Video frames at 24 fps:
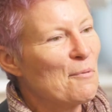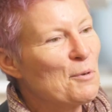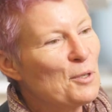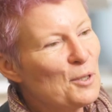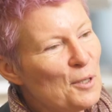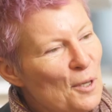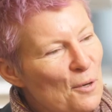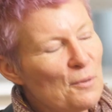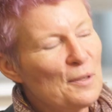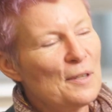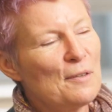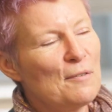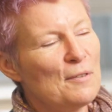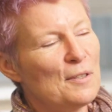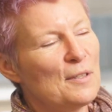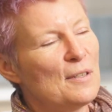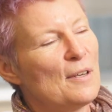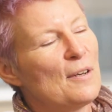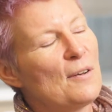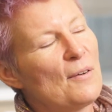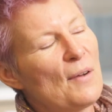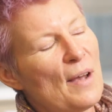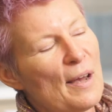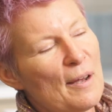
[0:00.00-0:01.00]
told there is
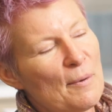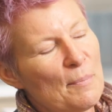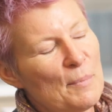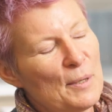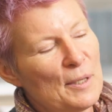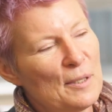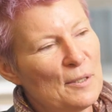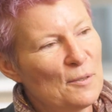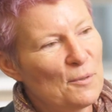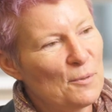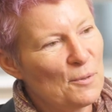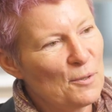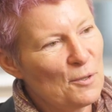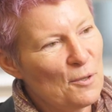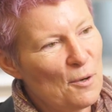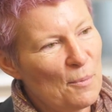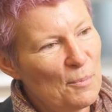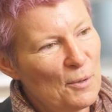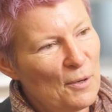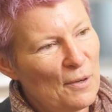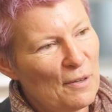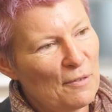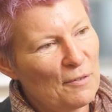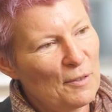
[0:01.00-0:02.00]
no admin in your
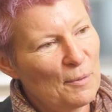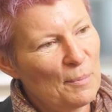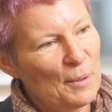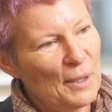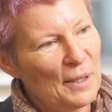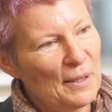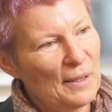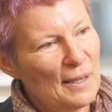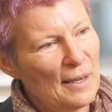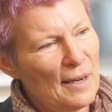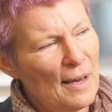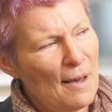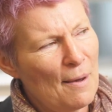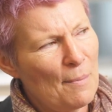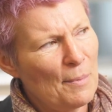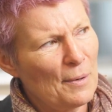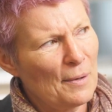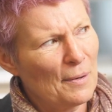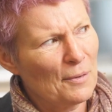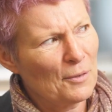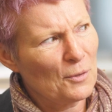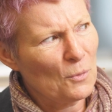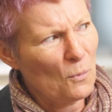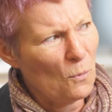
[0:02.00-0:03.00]
job. You have to be in the lab.
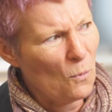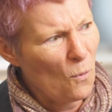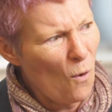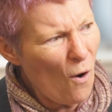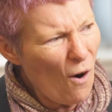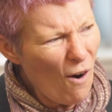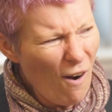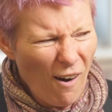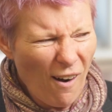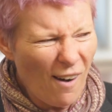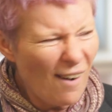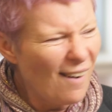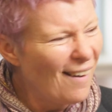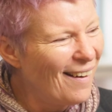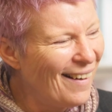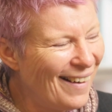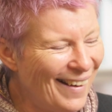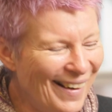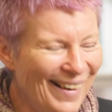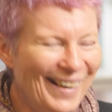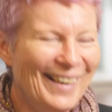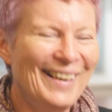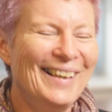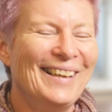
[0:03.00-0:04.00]
And I was,
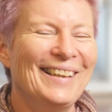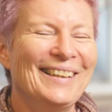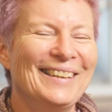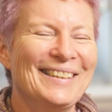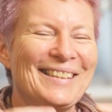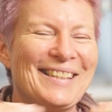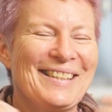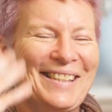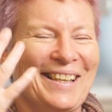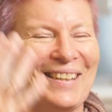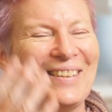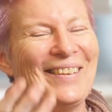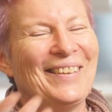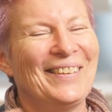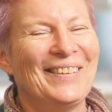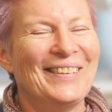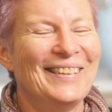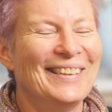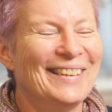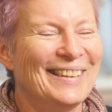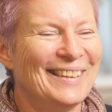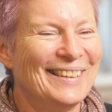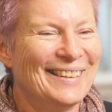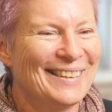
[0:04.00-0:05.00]
what? So
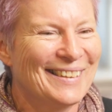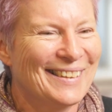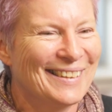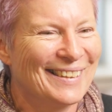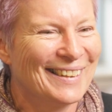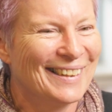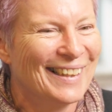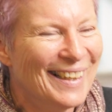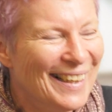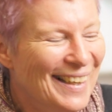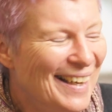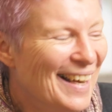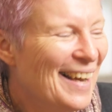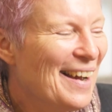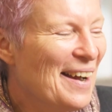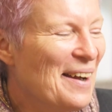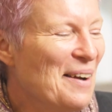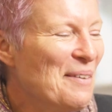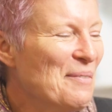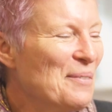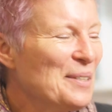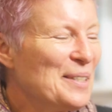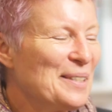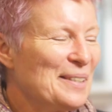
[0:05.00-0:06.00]

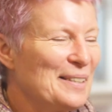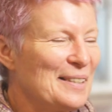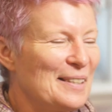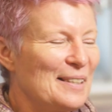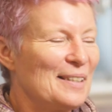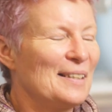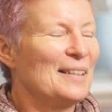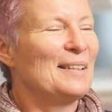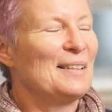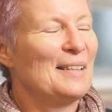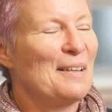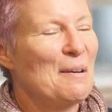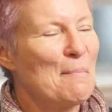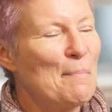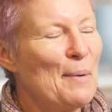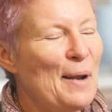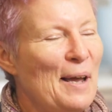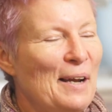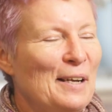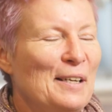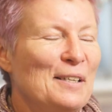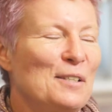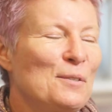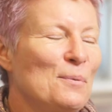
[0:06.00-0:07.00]
it was like
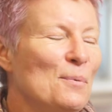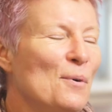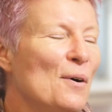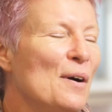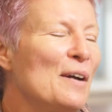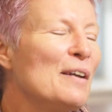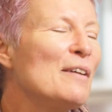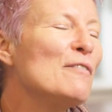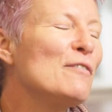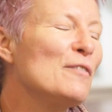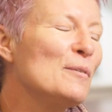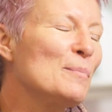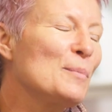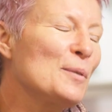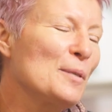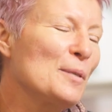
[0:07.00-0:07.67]
black is white from